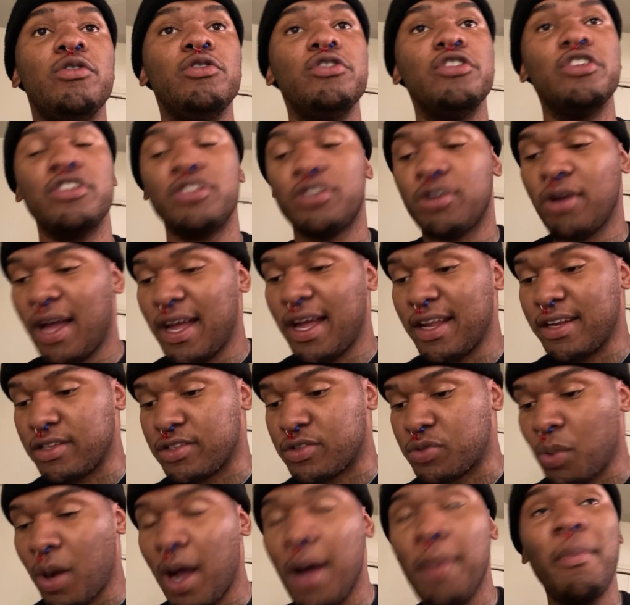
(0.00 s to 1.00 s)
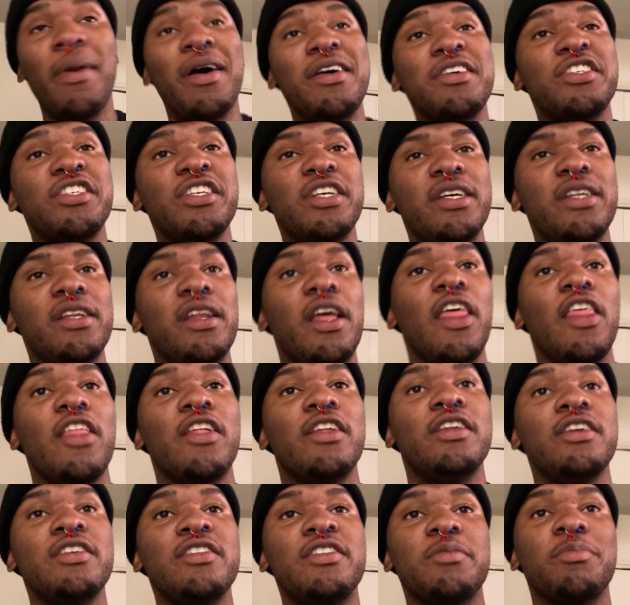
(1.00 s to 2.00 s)
You just tried to swap my shit?
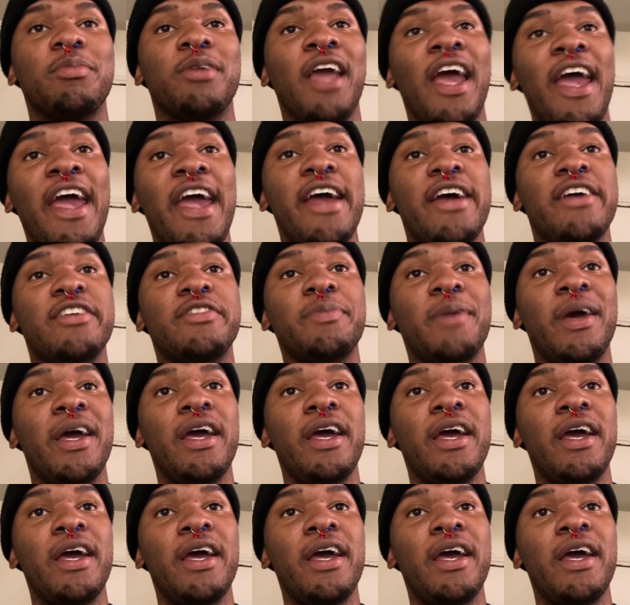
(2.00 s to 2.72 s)
This some gas,